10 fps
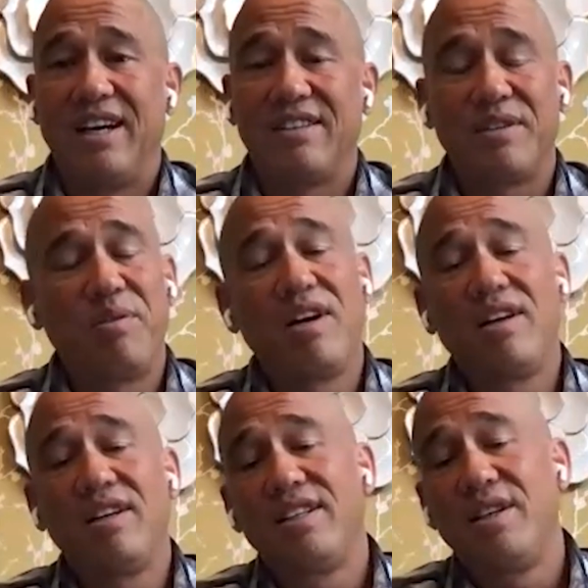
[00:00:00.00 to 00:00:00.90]
I was like,
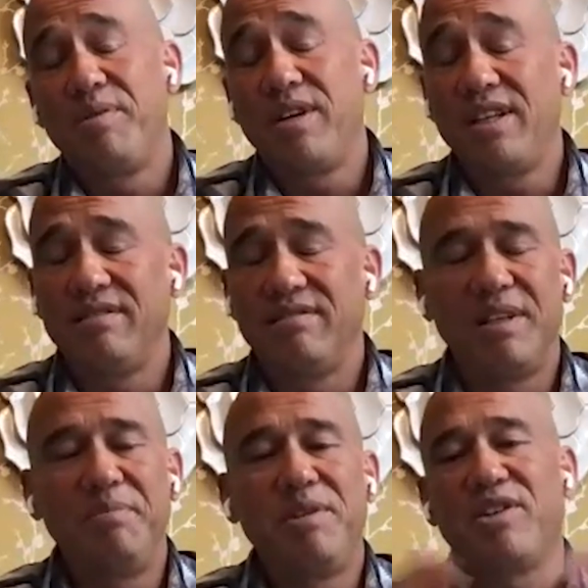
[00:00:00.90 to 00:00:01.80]
well, you know what?
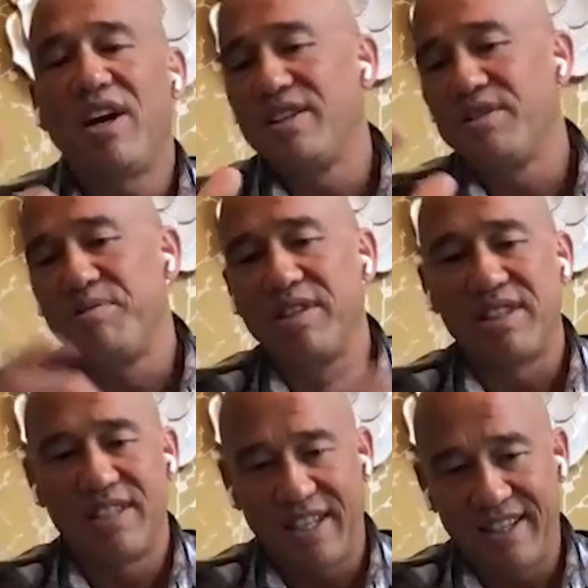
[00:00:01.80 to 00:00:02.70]
Let me try this real
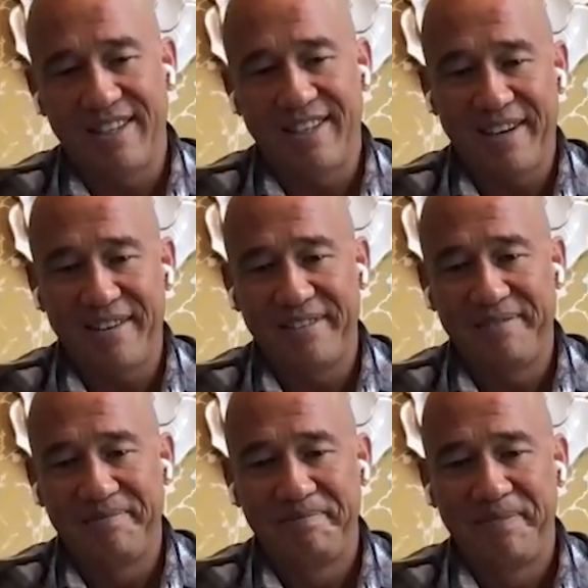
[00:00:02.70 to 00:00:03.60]
estate thing out.
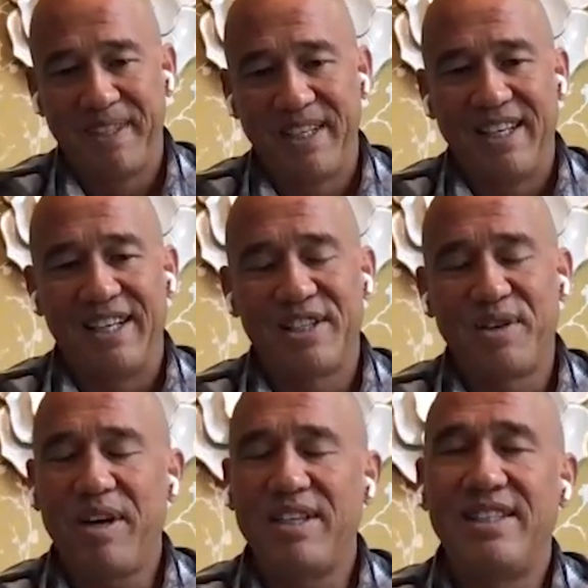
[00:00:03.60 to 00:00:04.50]
And
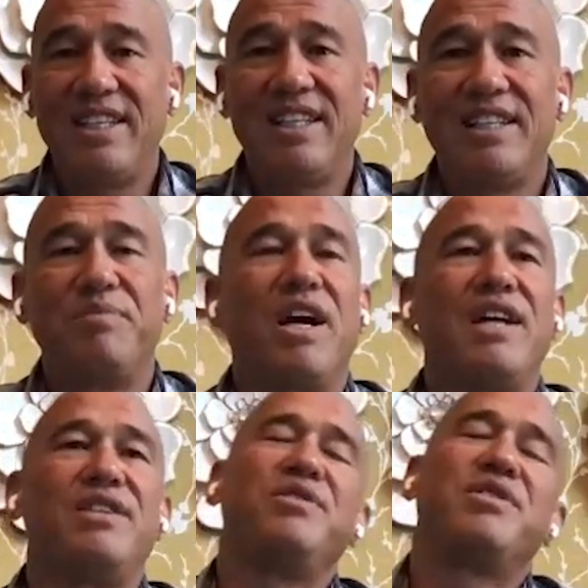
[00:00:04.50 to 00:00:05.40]
so I did. And when
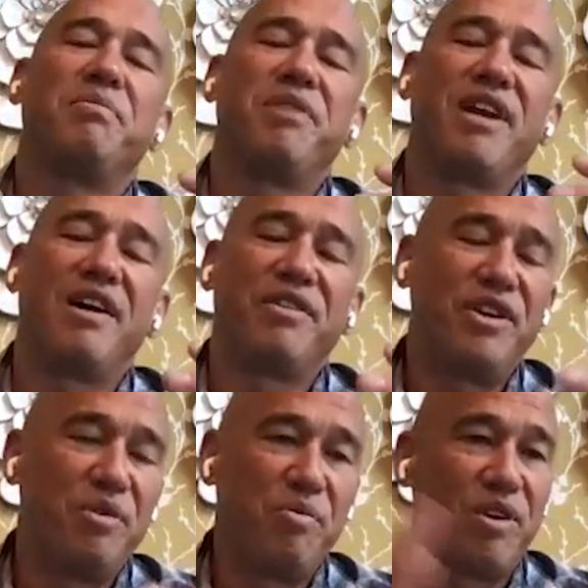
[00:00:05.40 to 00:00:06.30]
I do something, I
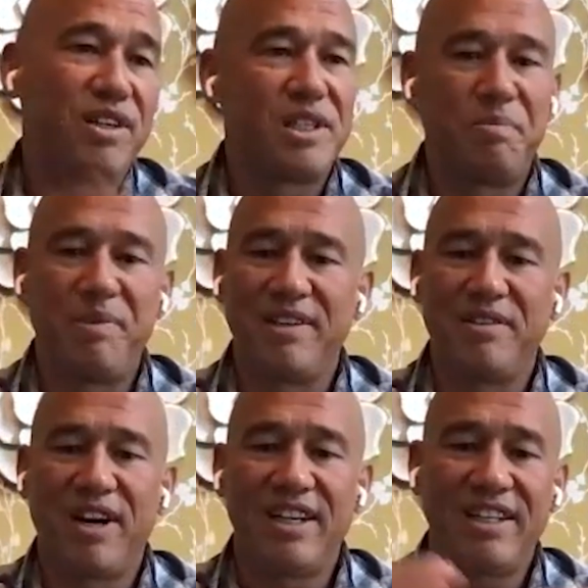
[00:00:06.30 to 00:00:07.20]
only know one
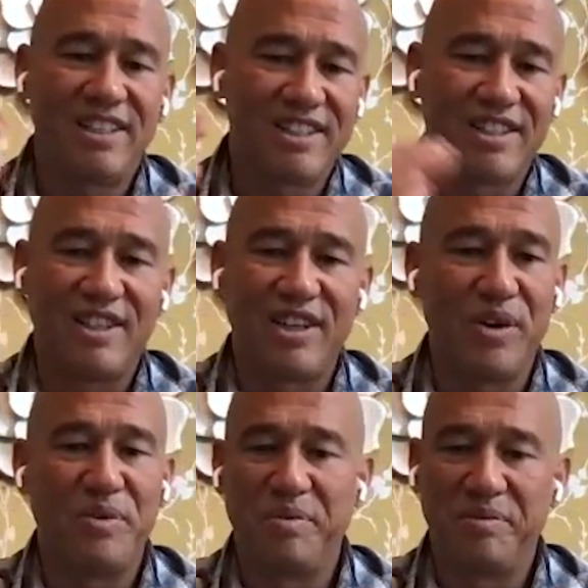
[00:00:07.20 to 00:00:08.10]
speed, right? Just
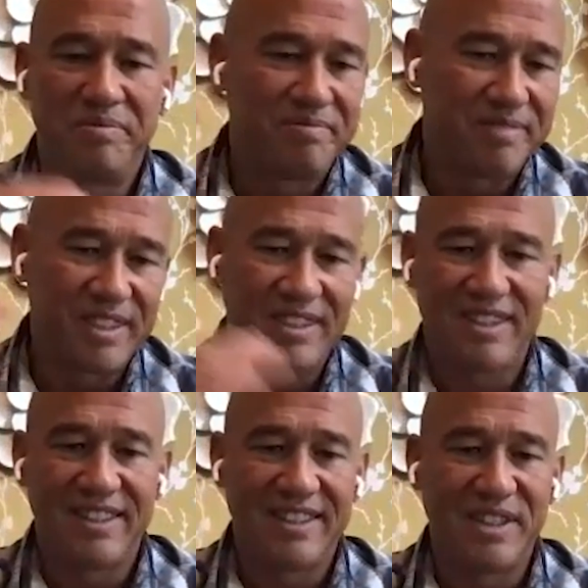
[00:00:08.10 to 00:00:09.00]
go
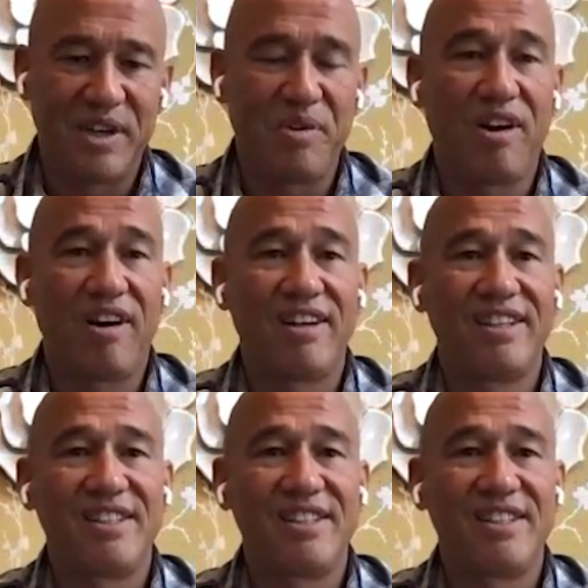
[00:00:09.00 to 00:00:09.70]
hard.